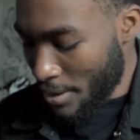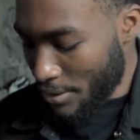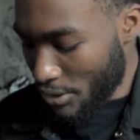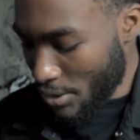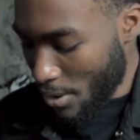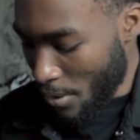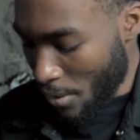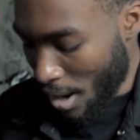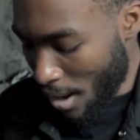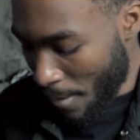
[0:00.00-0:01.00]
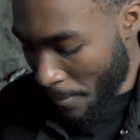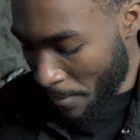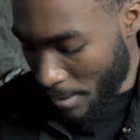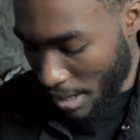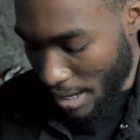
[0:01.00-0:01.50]
So
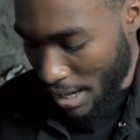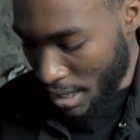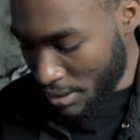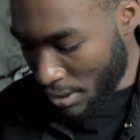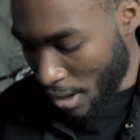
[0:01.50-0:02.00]
next